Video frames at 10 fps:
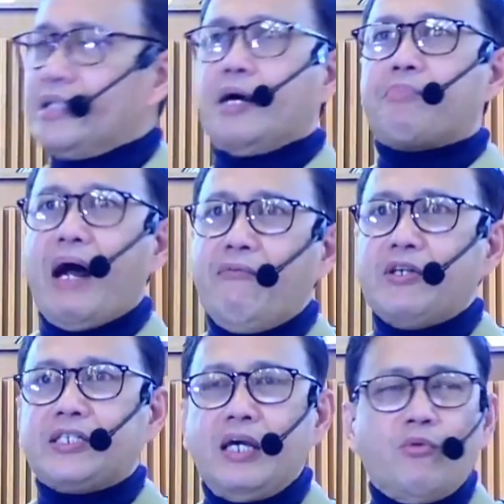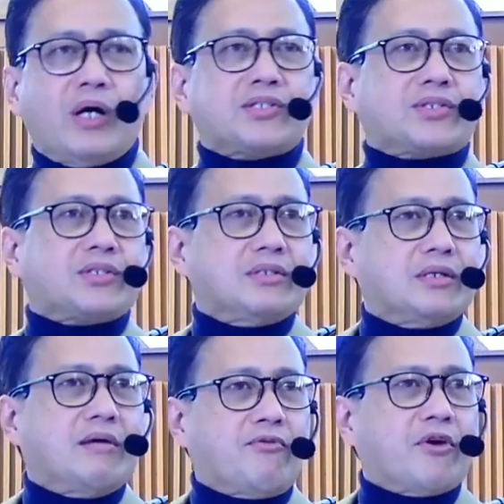the prophecy was
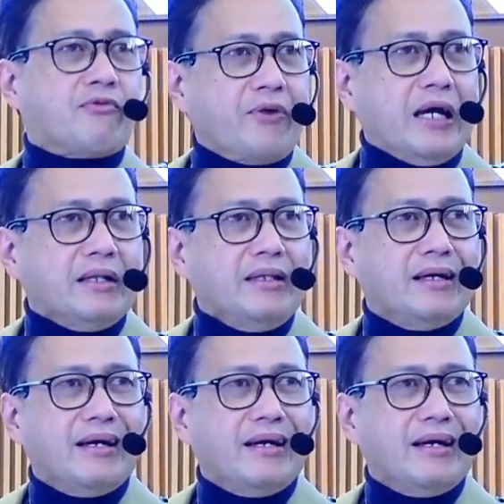fulfilled